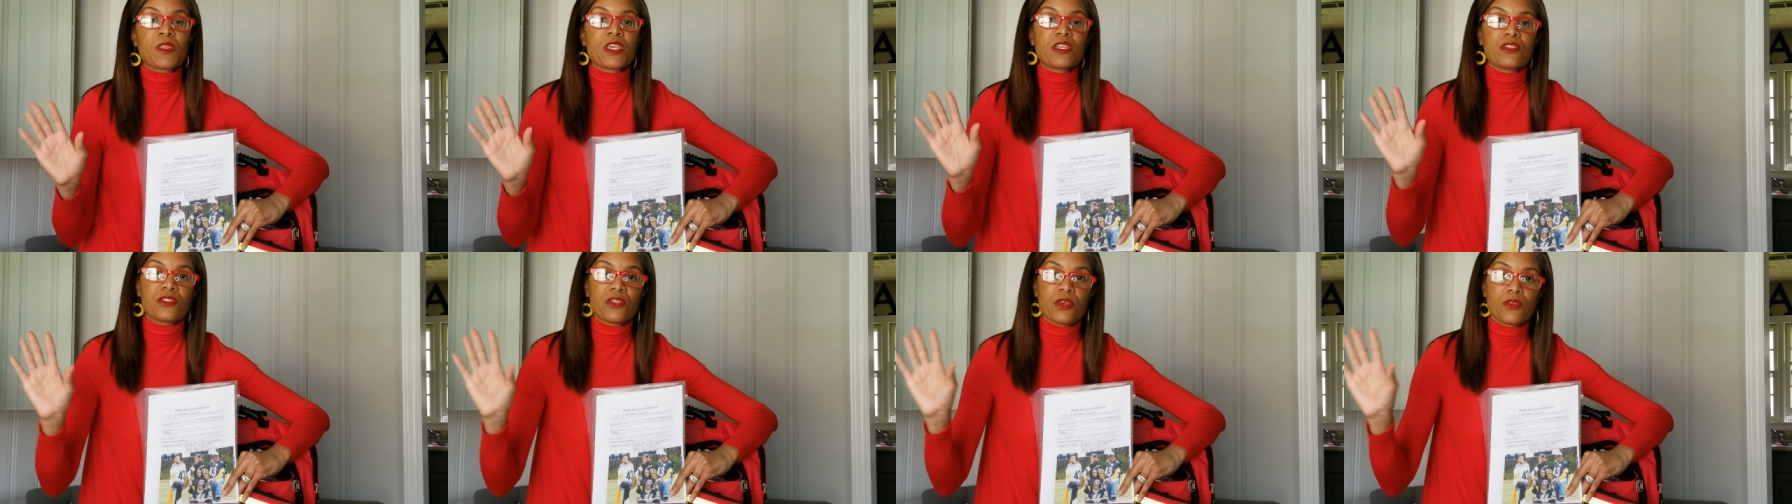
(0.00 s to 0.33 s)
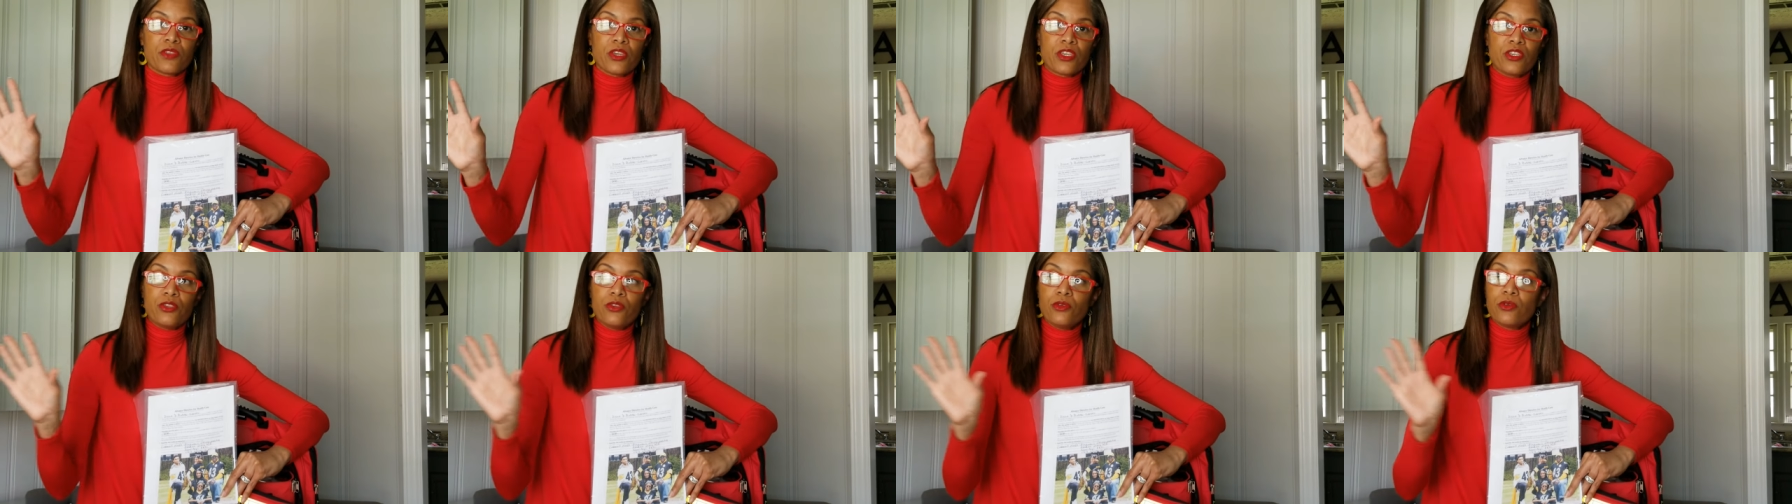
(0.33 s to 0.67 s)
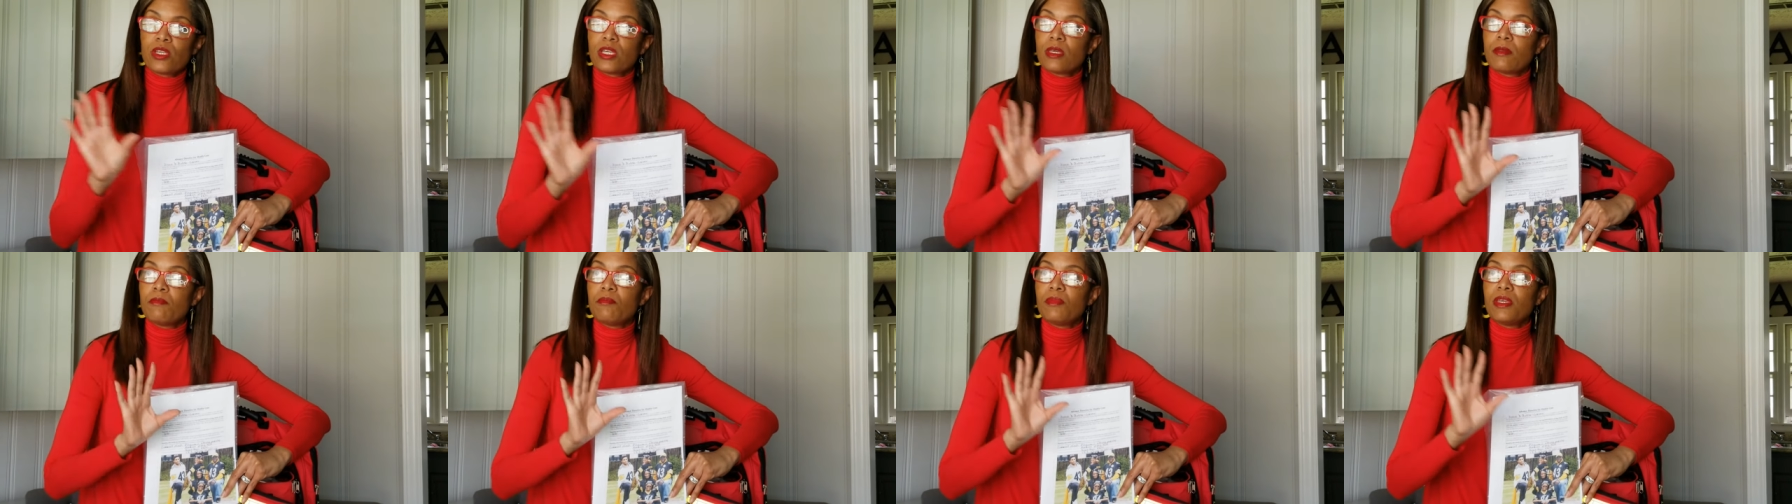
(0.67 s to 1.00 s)
so that you
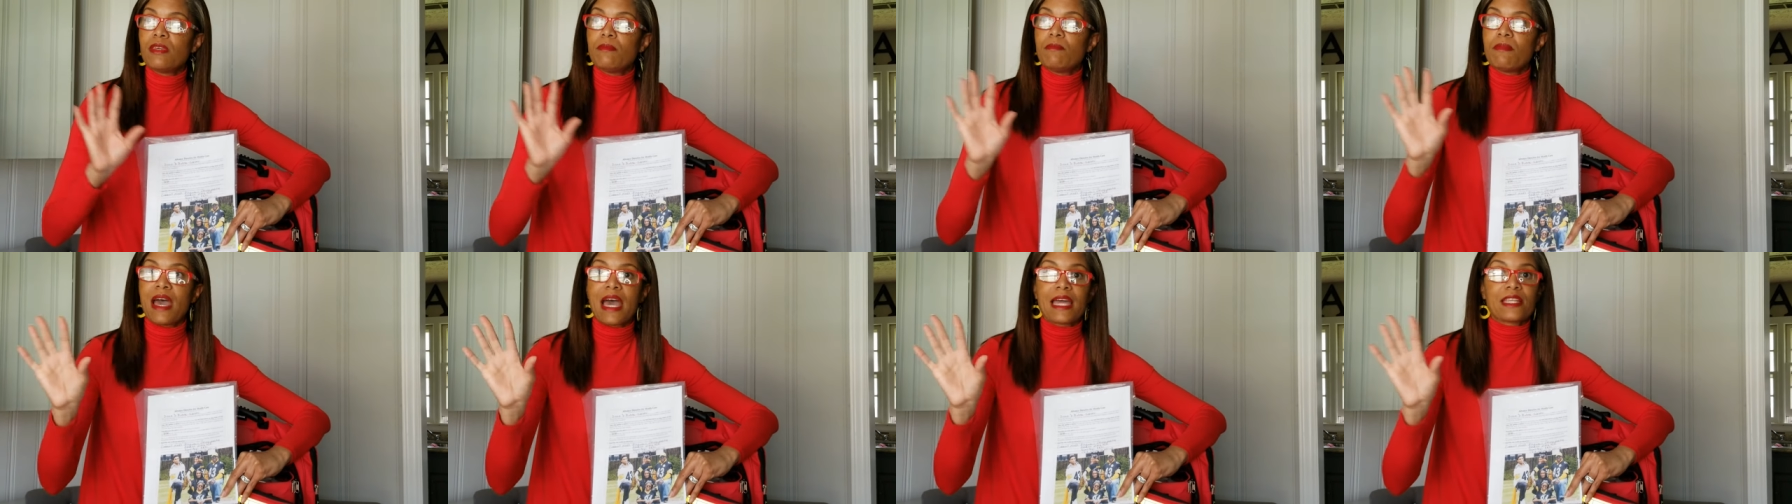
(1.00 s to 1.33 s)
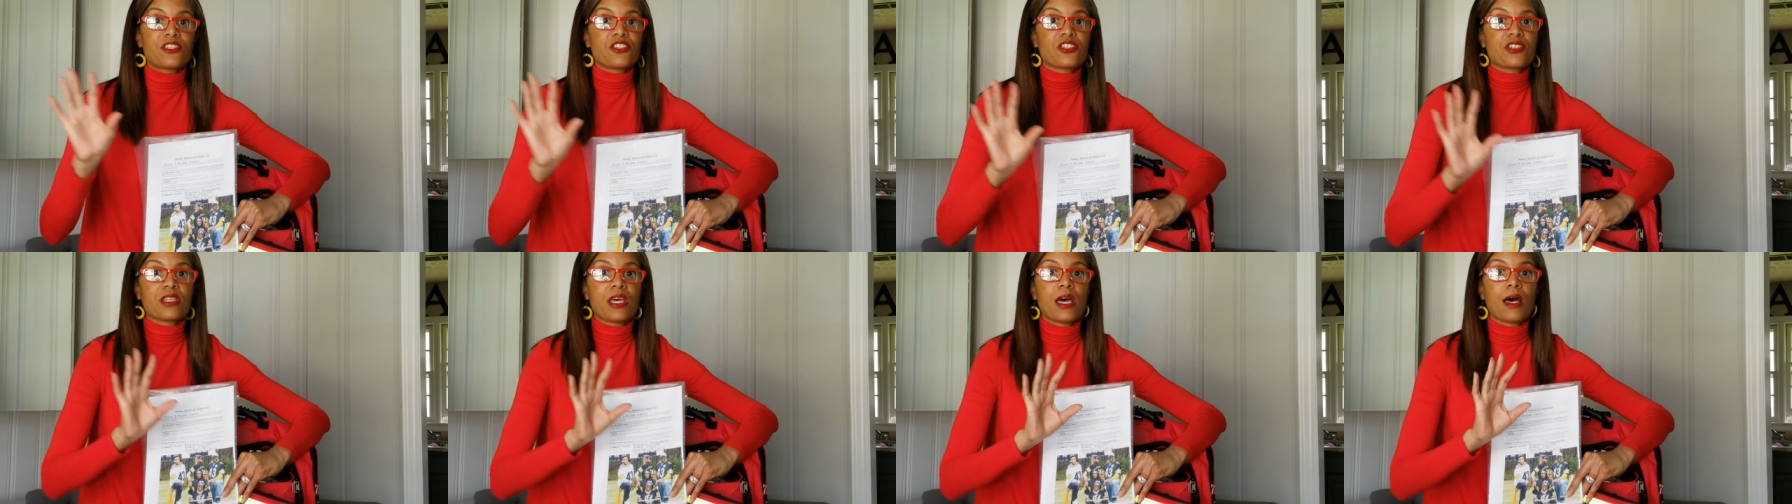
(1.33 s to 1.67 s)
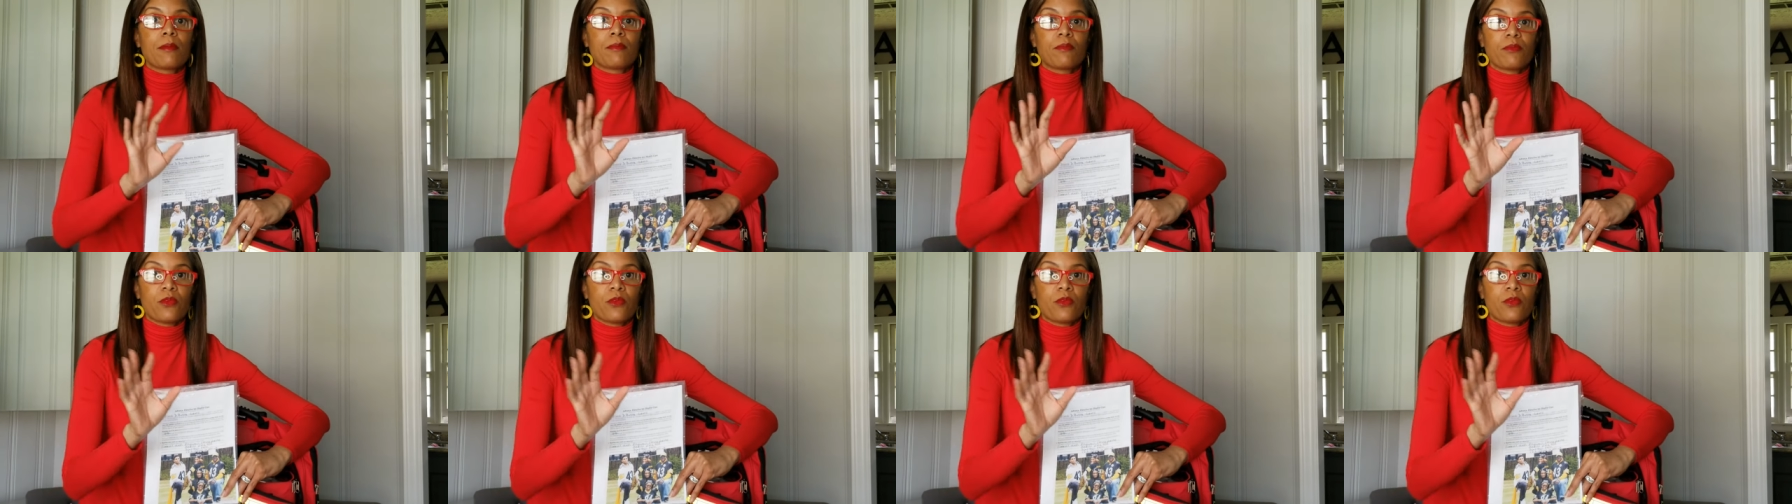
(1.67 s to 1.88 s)
can be matched up